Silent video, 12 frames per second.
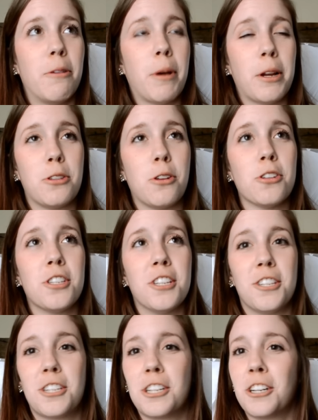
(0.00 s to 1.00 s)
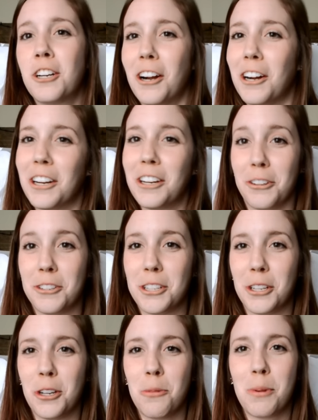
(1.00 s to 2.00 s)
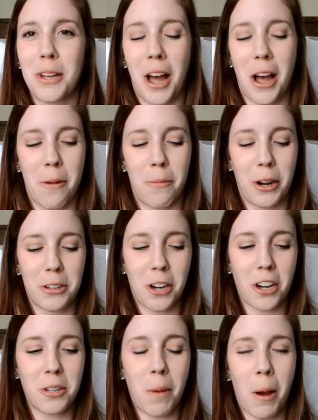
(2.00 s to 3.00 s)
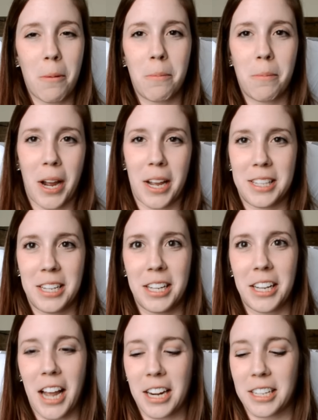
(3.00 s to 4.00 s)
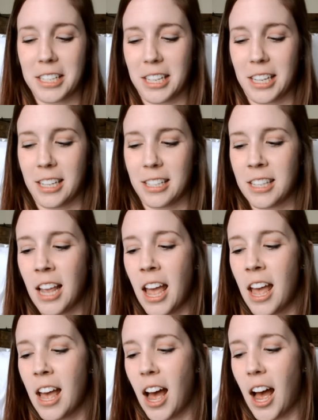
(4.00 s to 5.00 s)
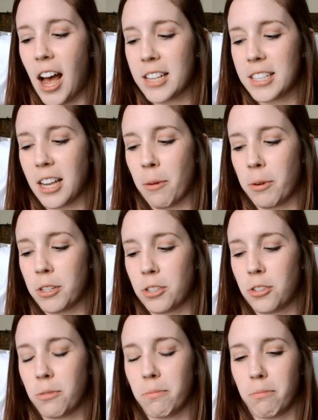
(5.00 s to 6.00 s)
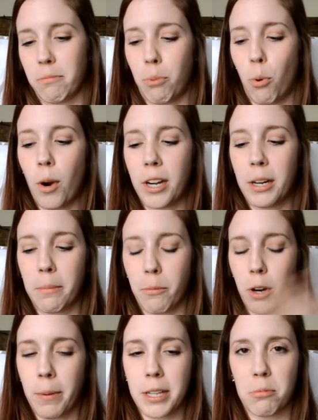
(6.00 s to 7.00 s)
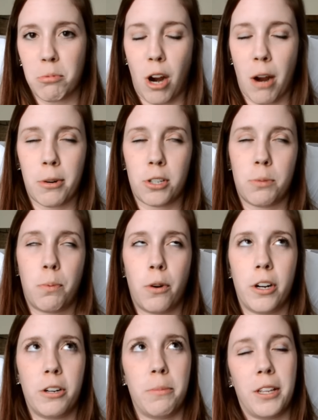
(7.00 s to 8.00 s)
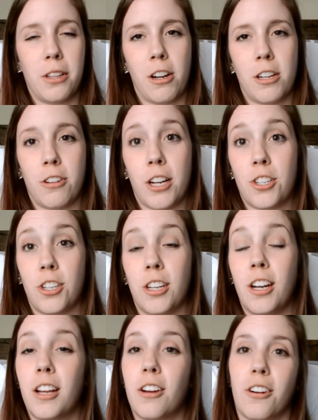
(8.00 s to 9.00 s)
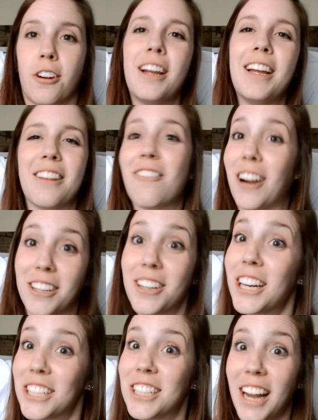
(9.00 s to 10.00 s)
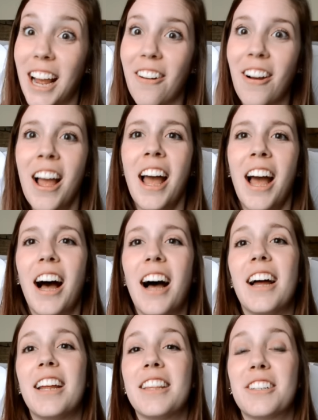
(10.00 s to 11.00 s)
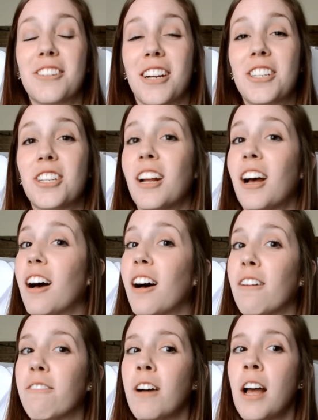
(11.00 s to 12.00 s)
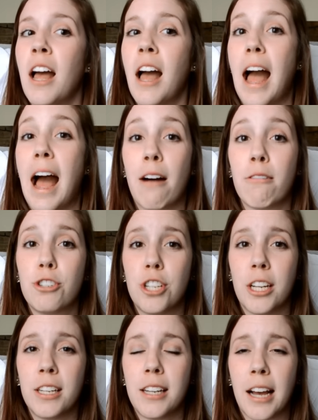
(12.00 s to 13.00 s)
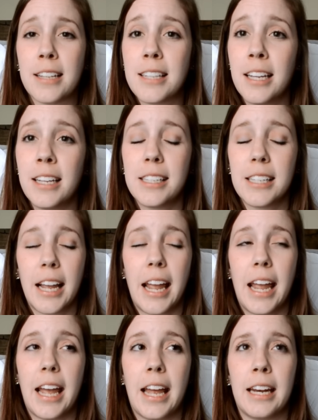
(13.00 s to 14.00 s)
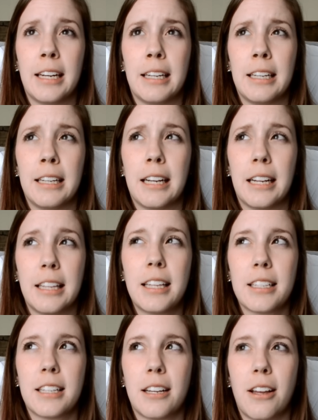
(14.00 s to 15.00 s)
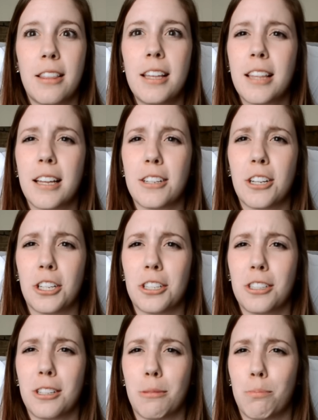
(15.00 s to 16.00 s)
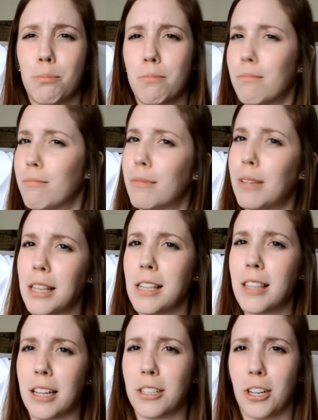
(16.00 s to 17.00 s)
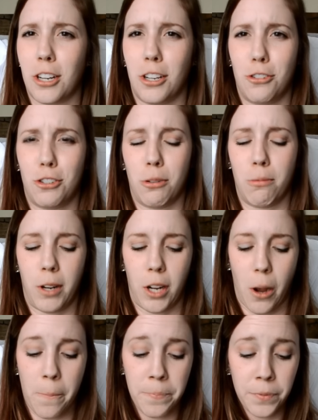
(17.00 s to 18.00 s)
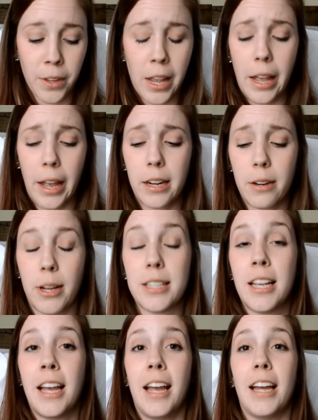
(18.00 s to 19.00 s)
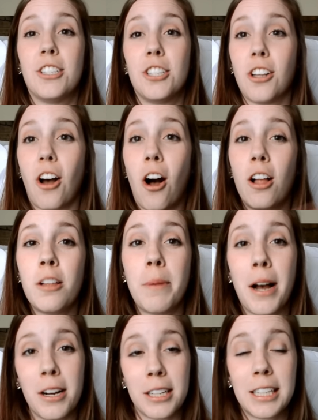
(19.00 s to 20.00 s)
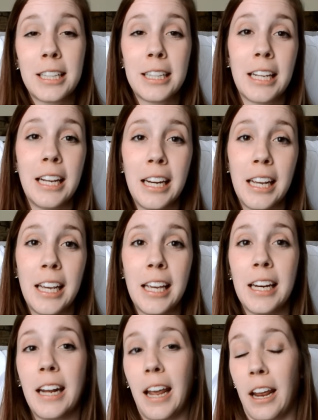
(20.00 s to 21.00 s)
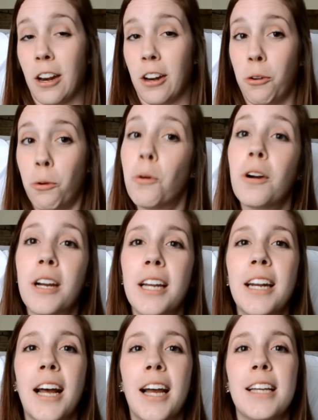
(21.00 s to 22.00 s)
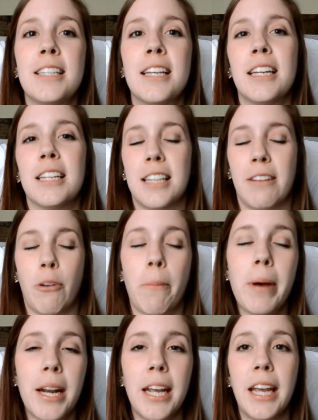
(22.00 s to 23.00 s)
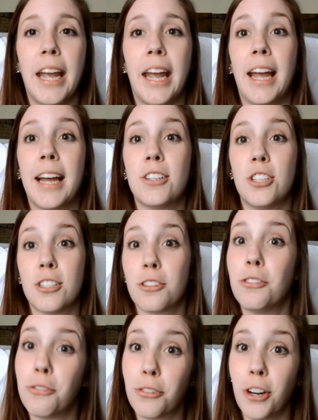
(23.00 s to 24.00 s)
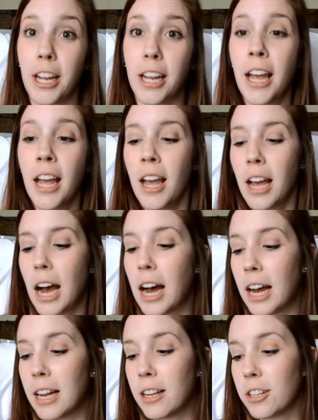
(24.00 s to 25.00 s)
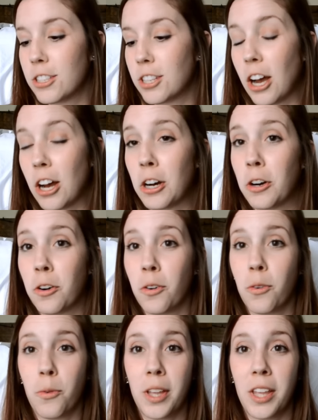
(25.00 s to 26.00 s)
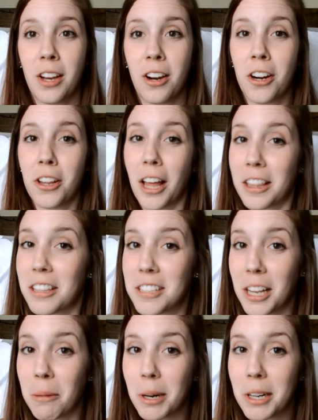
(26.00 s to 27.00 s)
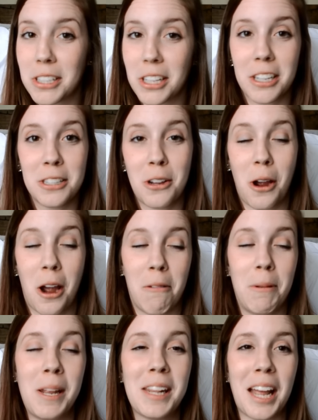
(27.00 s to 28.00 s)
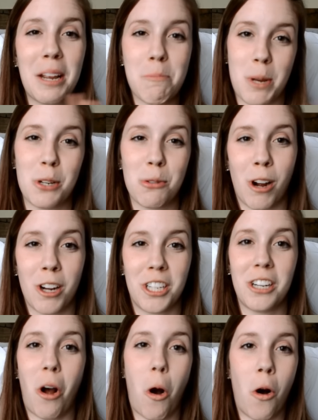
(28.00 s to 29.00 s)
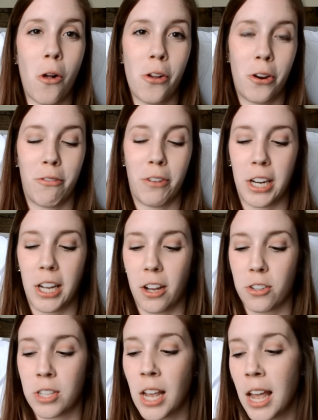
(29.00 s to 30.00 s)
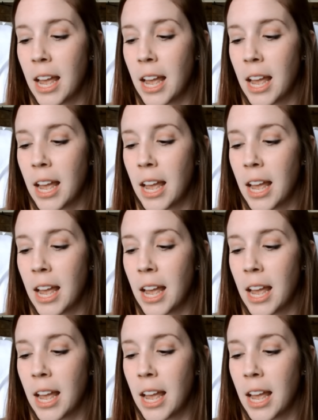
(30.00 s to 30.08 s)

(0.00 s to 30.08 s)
my soul sister on YouTube. Um, when I talked about my celiac disease, uh, someone pointed, one of my subscribers pointed me in the right direction, or in the right direction now, uh, in the direction of how Jen does it, and I think it's, I think that's her sub, I think that's her YouTube video. Anyways, and she's all about cleaning and organizing and saving money, and she's gluten free. Uh, so we are like the same person, and so I've been like binge watching all her videos,